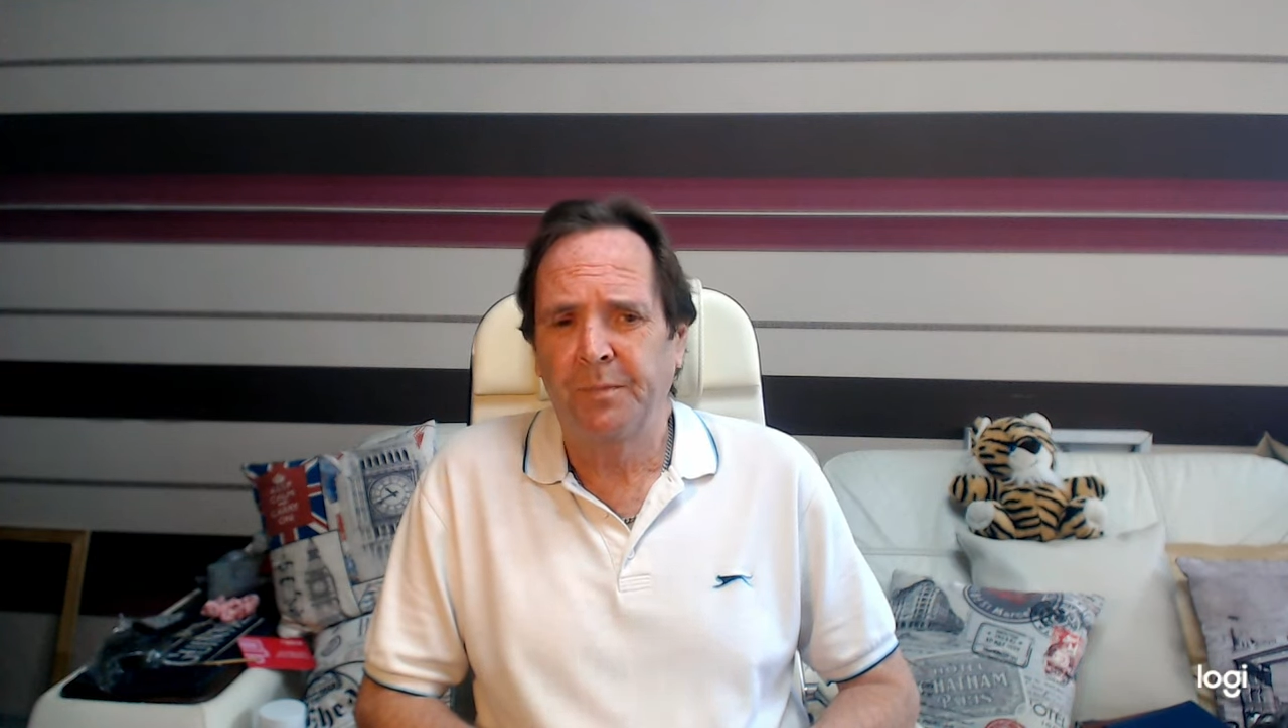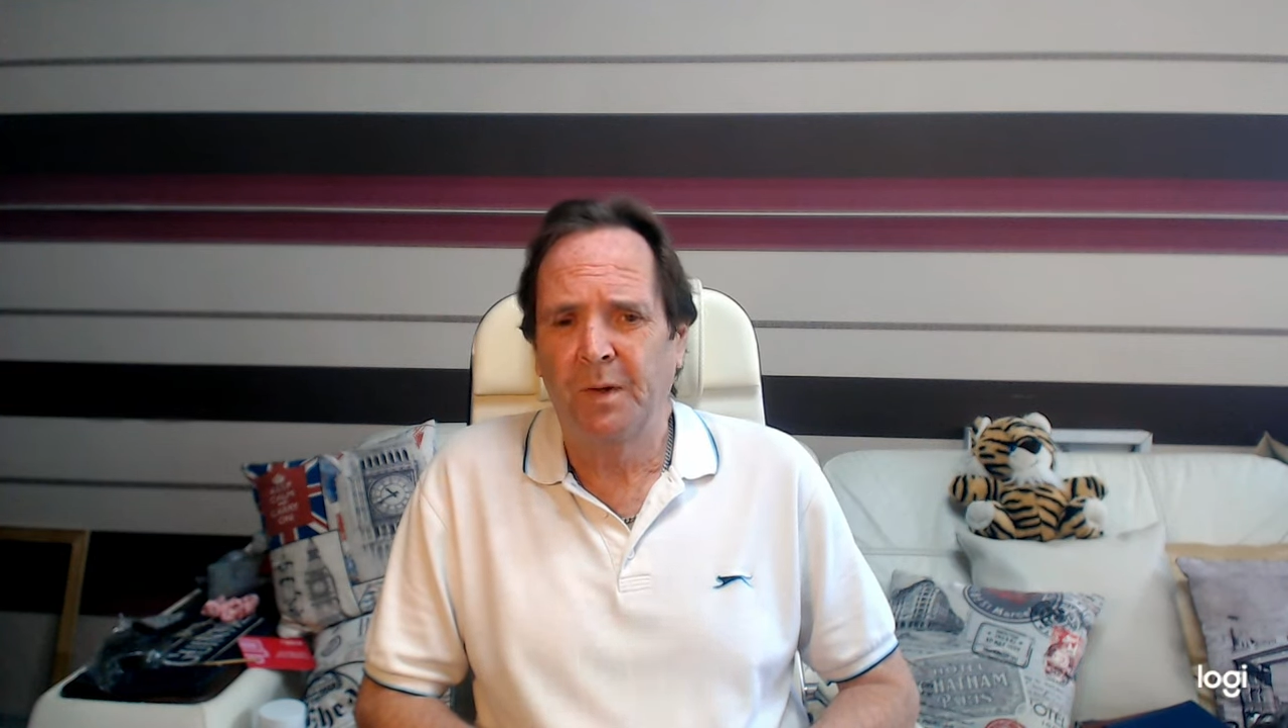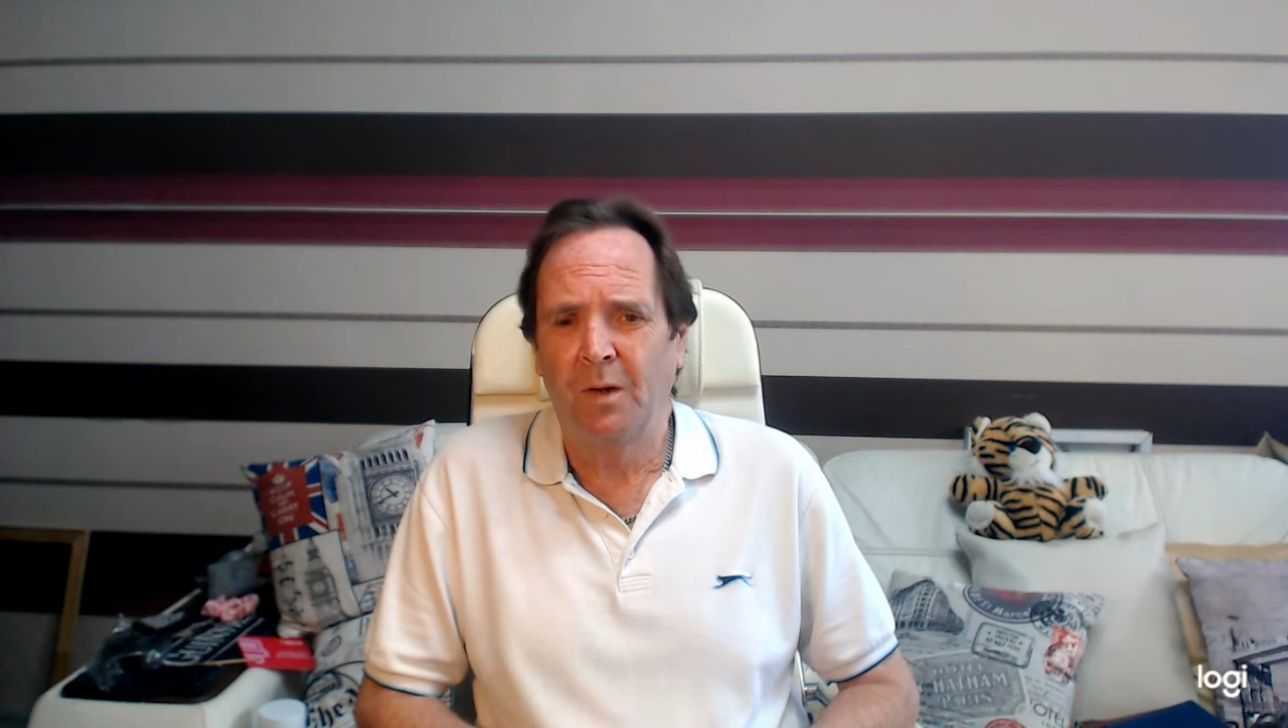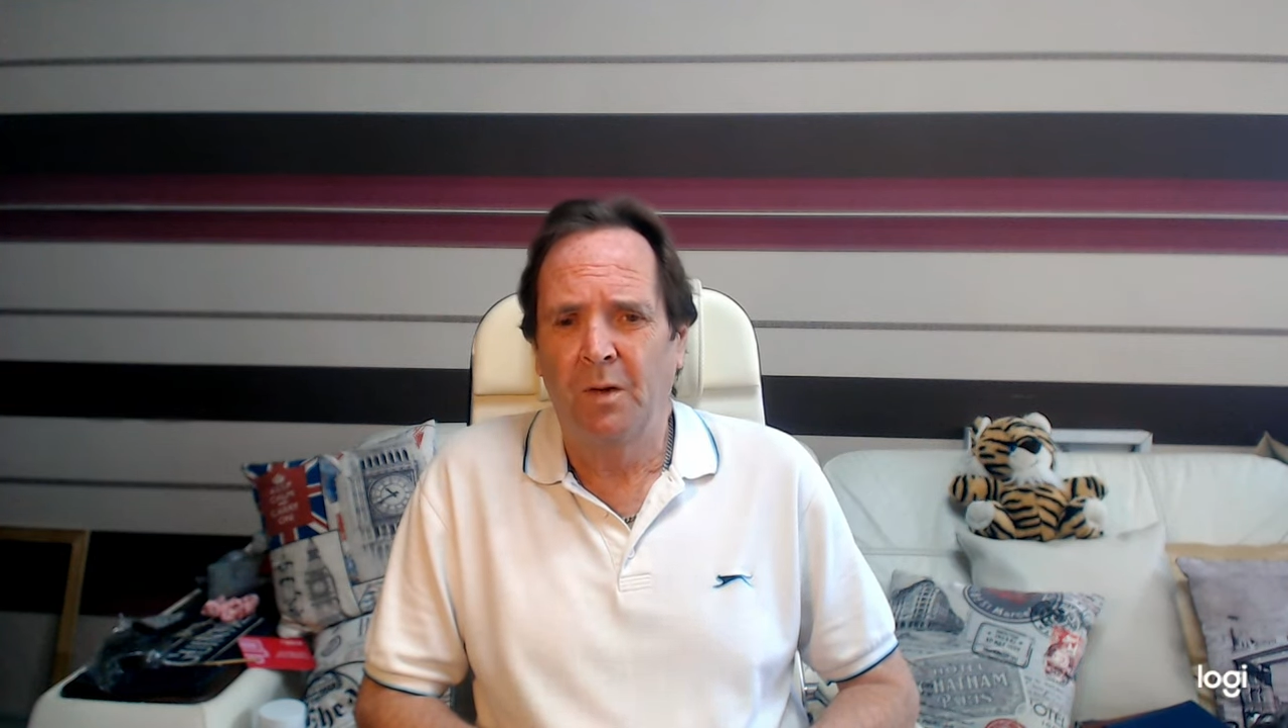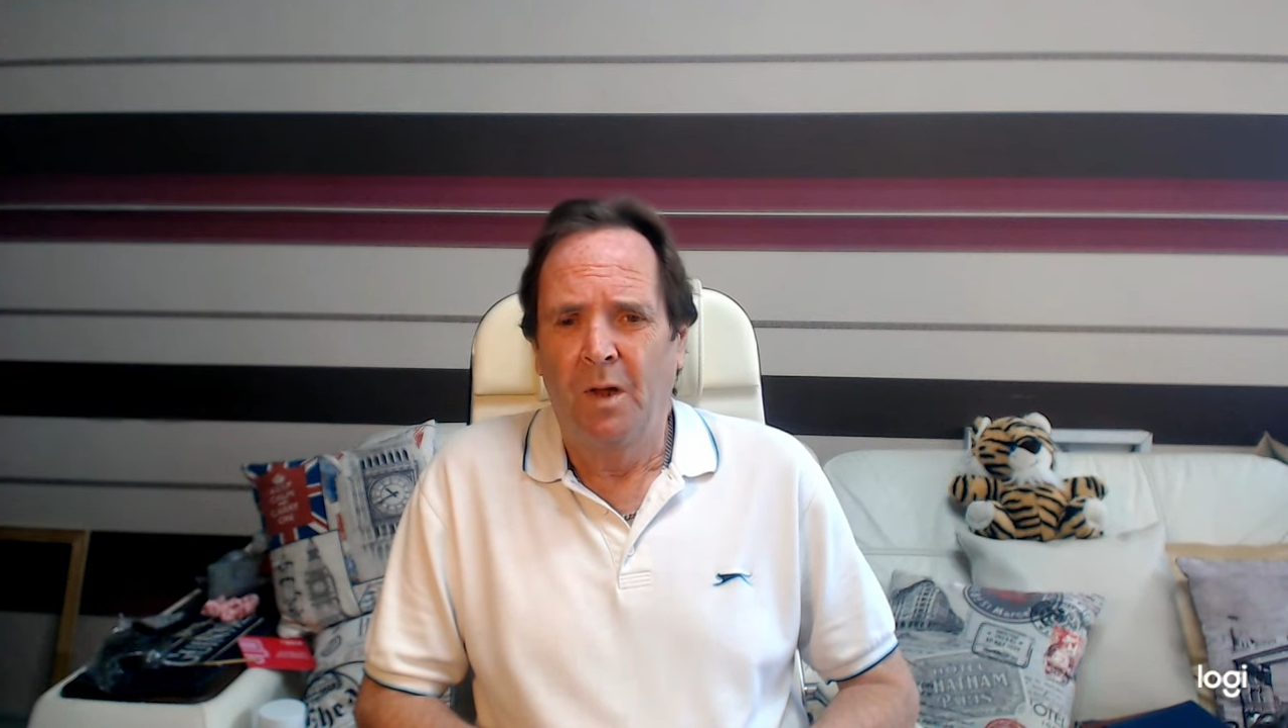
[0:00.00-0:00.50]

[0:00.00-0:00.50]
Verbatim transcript: Now,